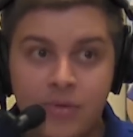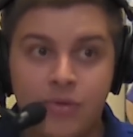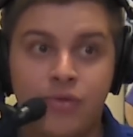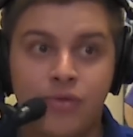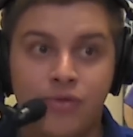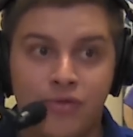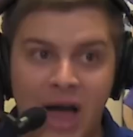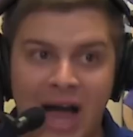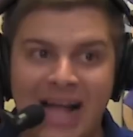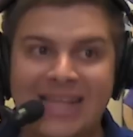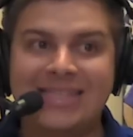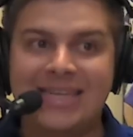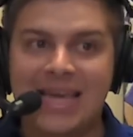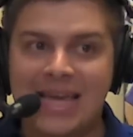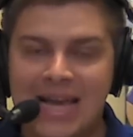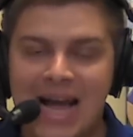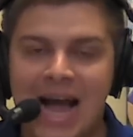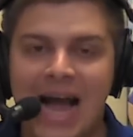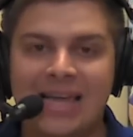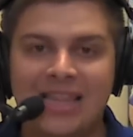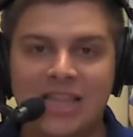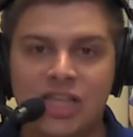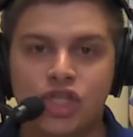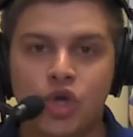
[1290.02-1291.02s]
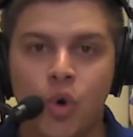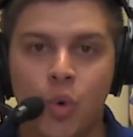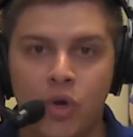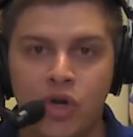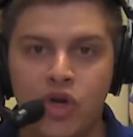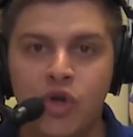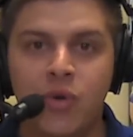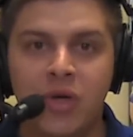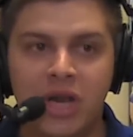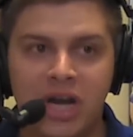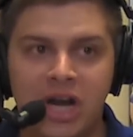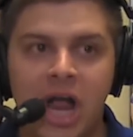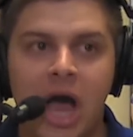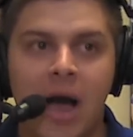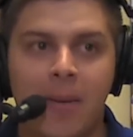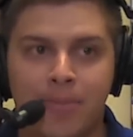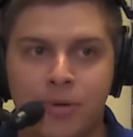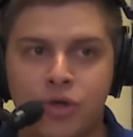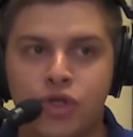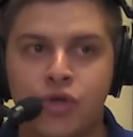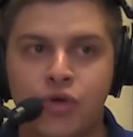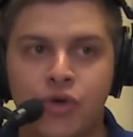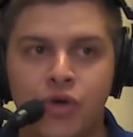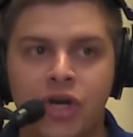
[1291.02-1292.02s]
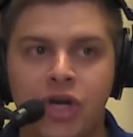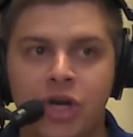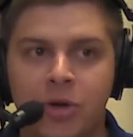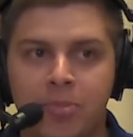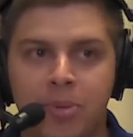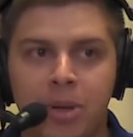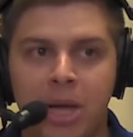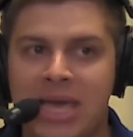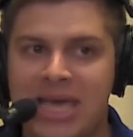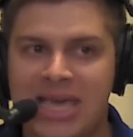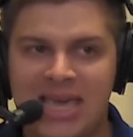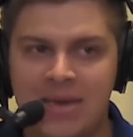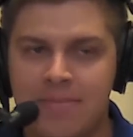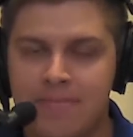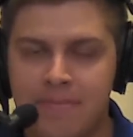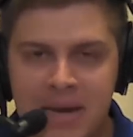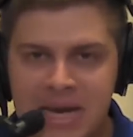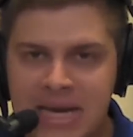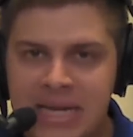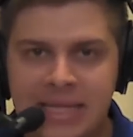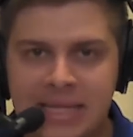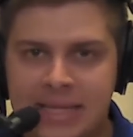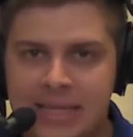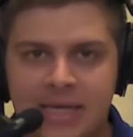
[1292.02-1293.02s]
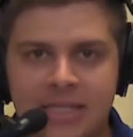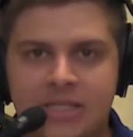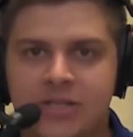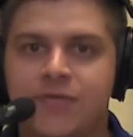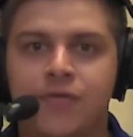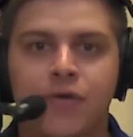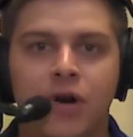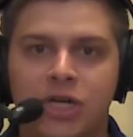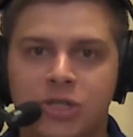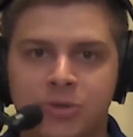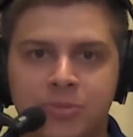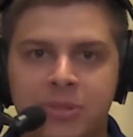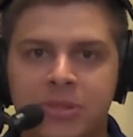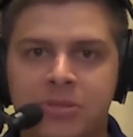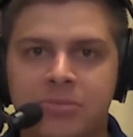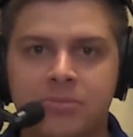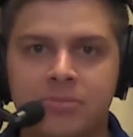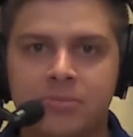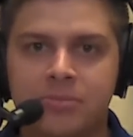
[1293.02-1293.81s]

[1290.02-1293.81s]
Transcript: that's a guy that's going to get an opportunity to play immediately as a freshman.